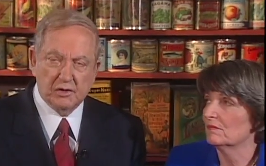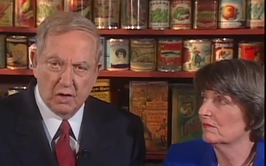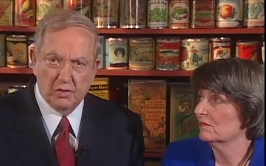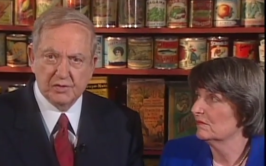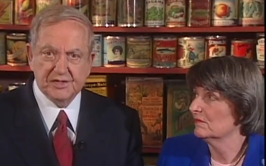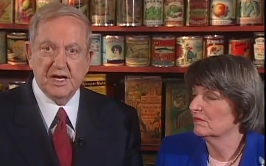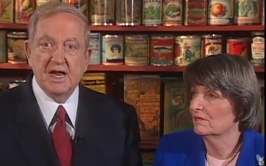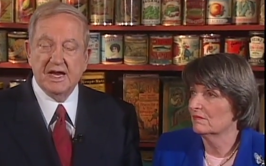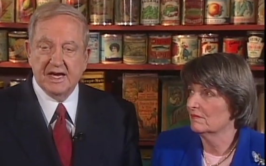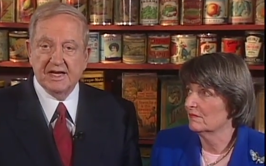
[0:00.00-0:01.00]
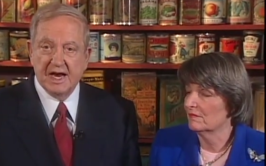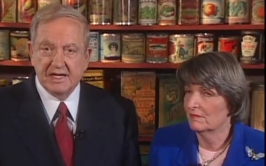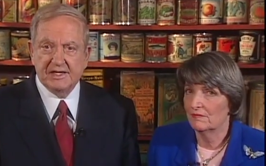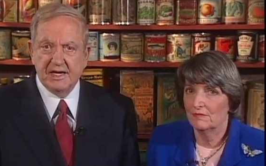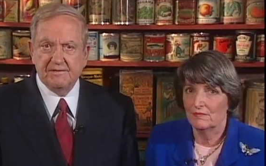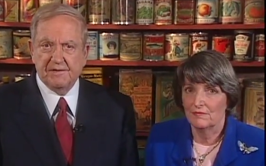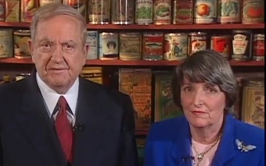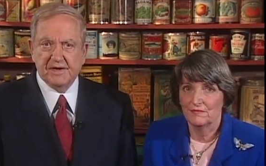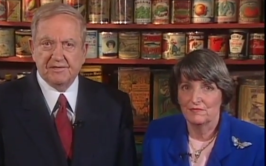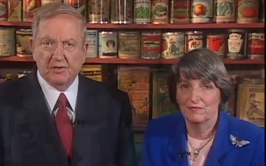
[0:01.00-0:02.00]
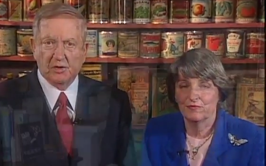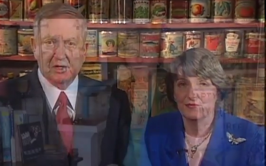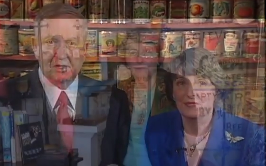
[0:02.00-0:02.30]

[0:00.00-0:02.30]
Speaker 1: closed in nineteen fifty-four.